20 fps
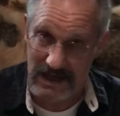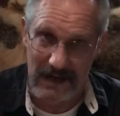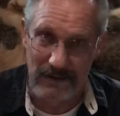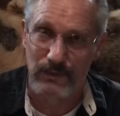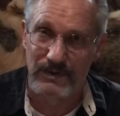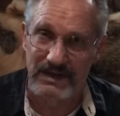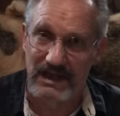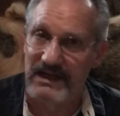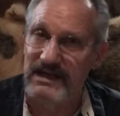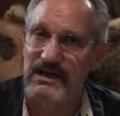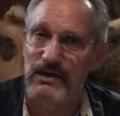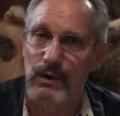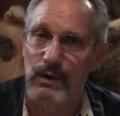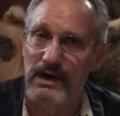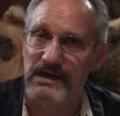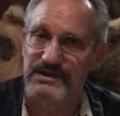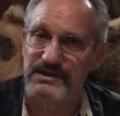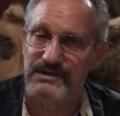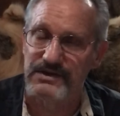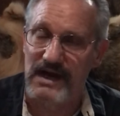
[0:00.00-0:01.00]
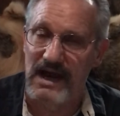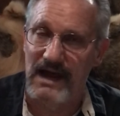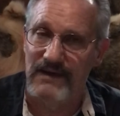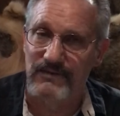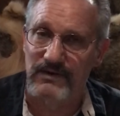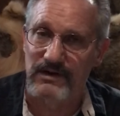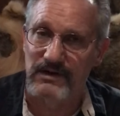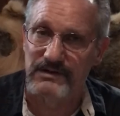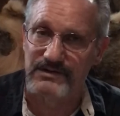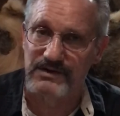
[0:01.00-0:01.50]
with any questions you have
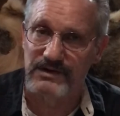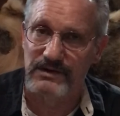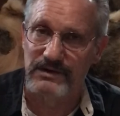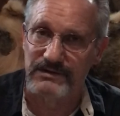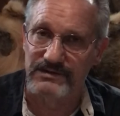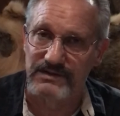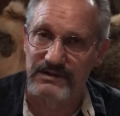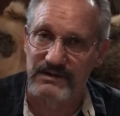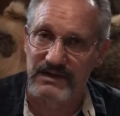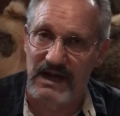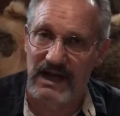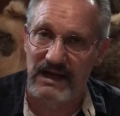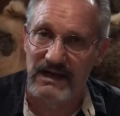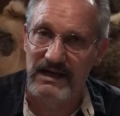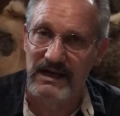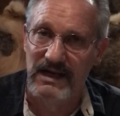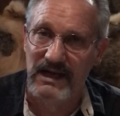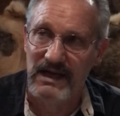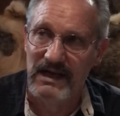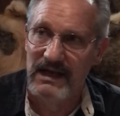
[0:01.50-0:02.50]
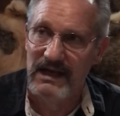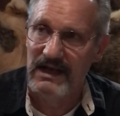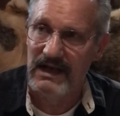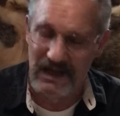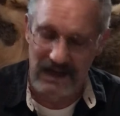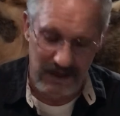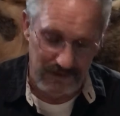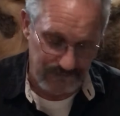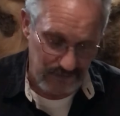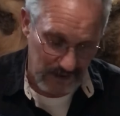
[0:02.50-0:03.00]
or concerns, okay?
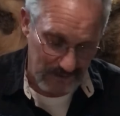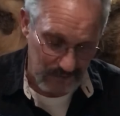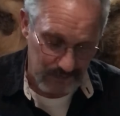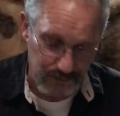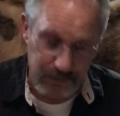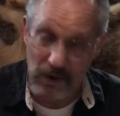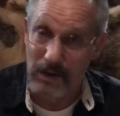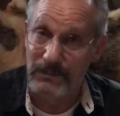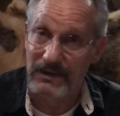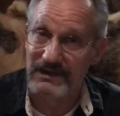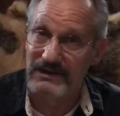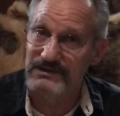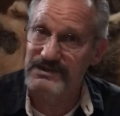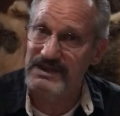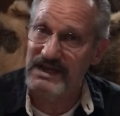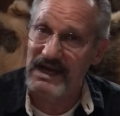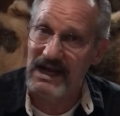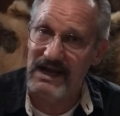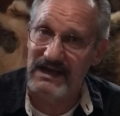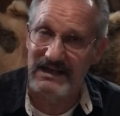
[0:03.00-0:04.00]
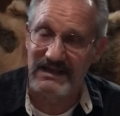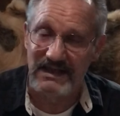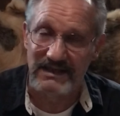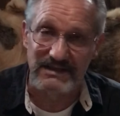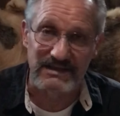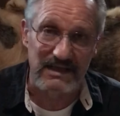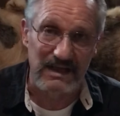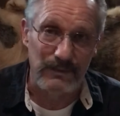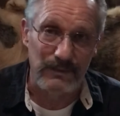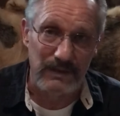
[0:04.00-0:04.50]
If you have a problem understanding
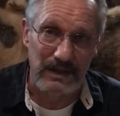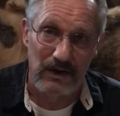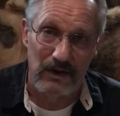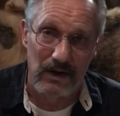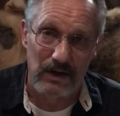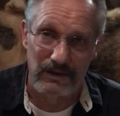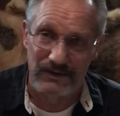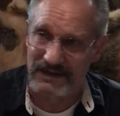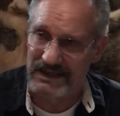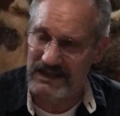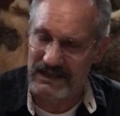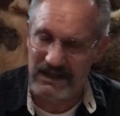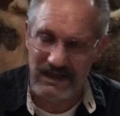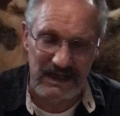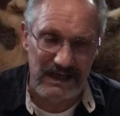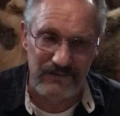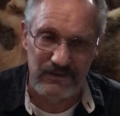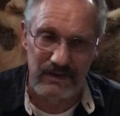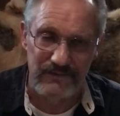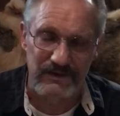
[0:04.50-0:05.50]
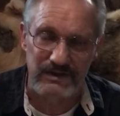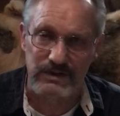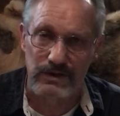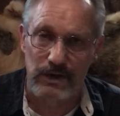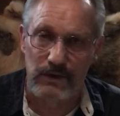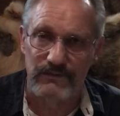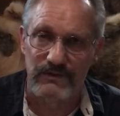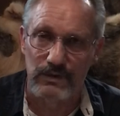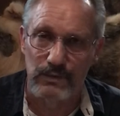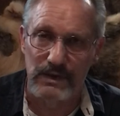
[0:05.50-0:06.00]
this, give me a holler. Even if it's
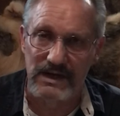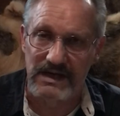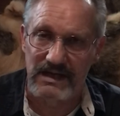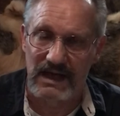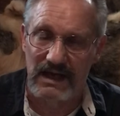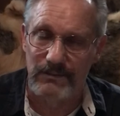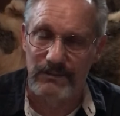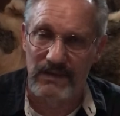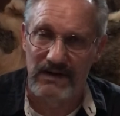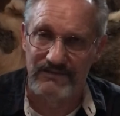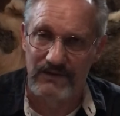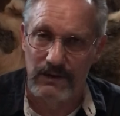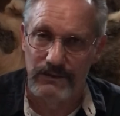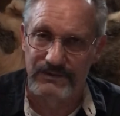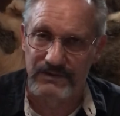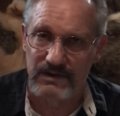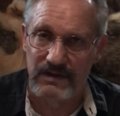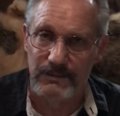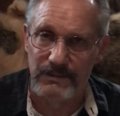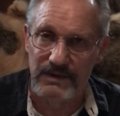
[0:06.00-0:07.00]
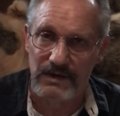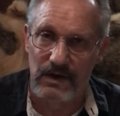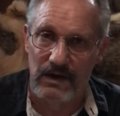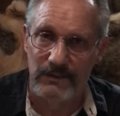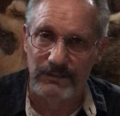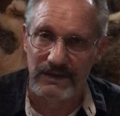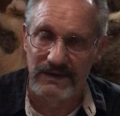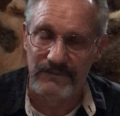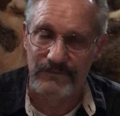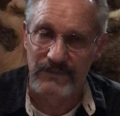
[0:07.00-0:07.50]
over the weekend, my phone's going to be
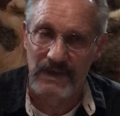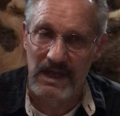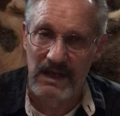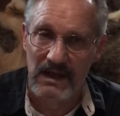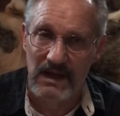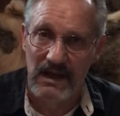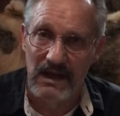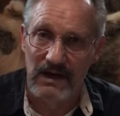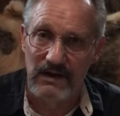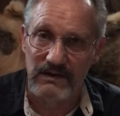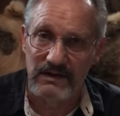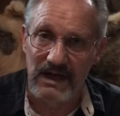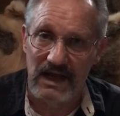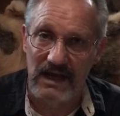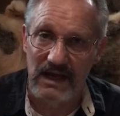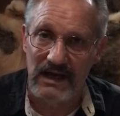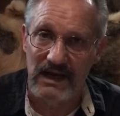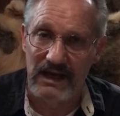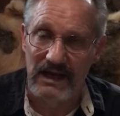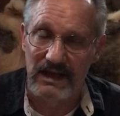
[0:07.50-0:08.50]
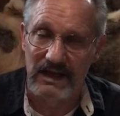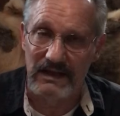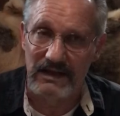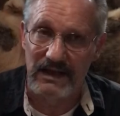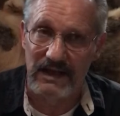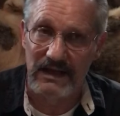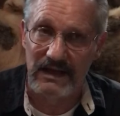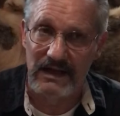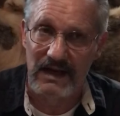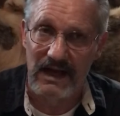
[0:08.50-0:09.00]
on me. Okay, and
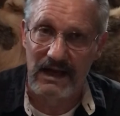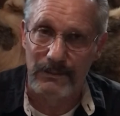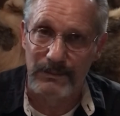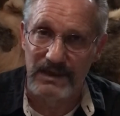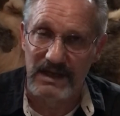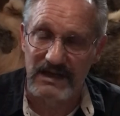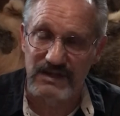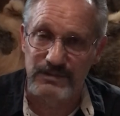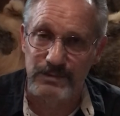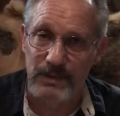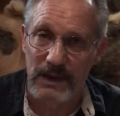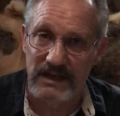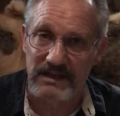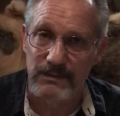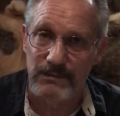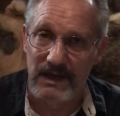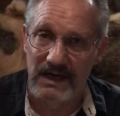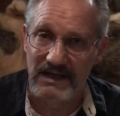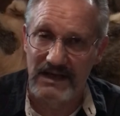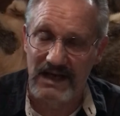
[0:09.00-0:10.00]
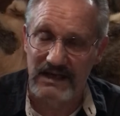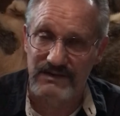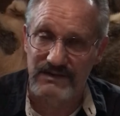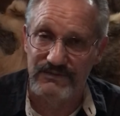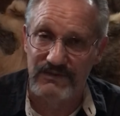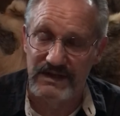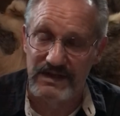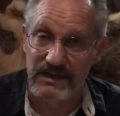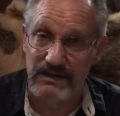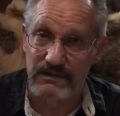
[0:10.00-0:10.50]
then be expecting my next
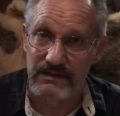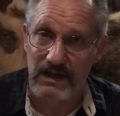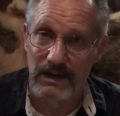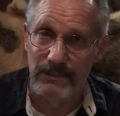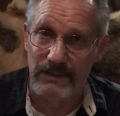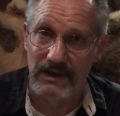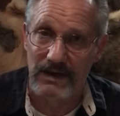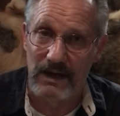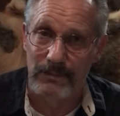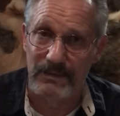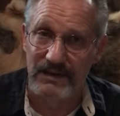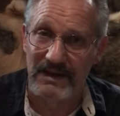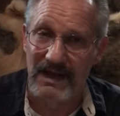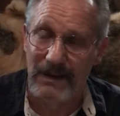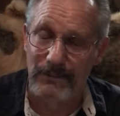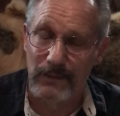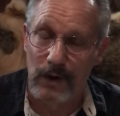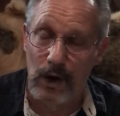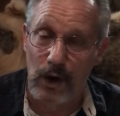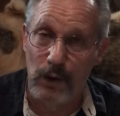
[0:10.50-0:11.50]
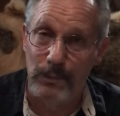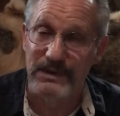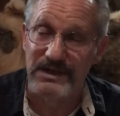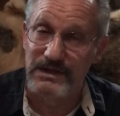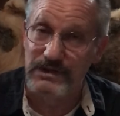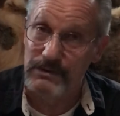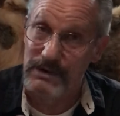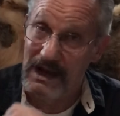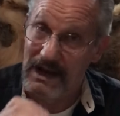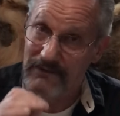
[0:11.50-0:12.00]
video coming up, and I'm hoping
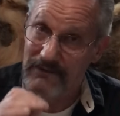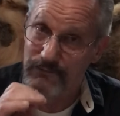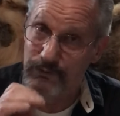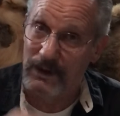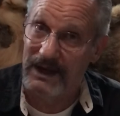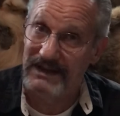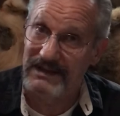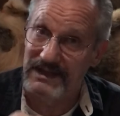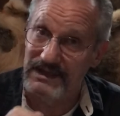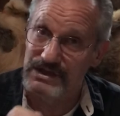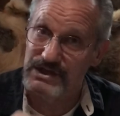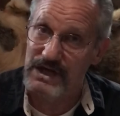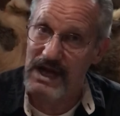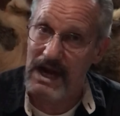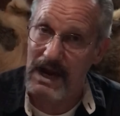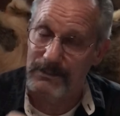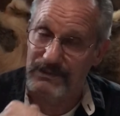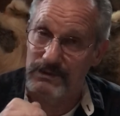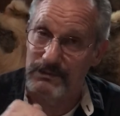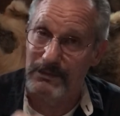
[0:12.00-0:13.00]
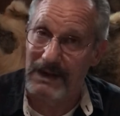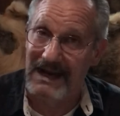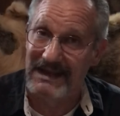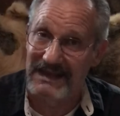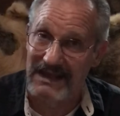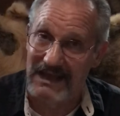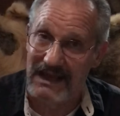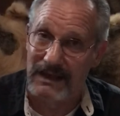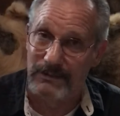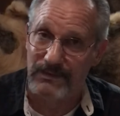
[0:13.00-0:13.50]
you have read the chapter by
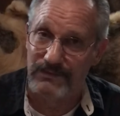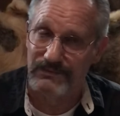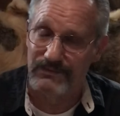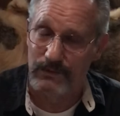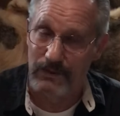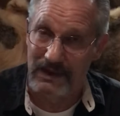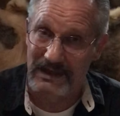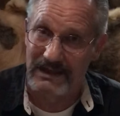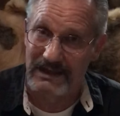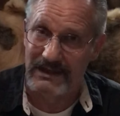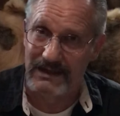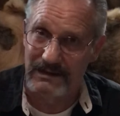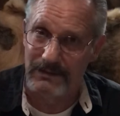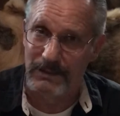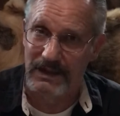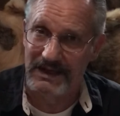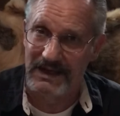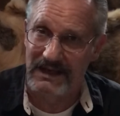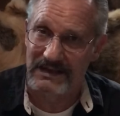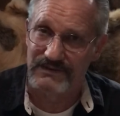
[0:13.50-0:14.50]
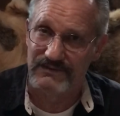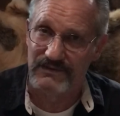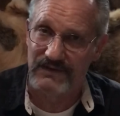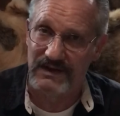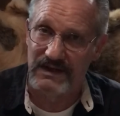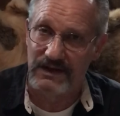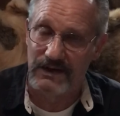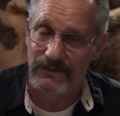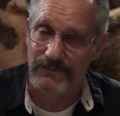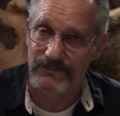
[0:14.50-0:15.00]
then before I get into my next
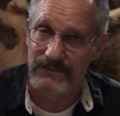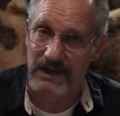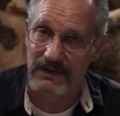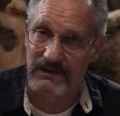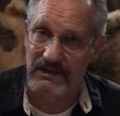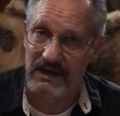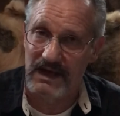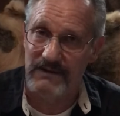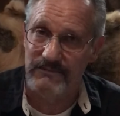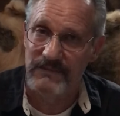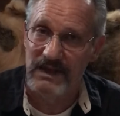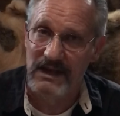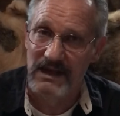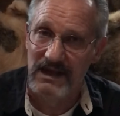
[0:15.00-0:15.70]
video. Okay,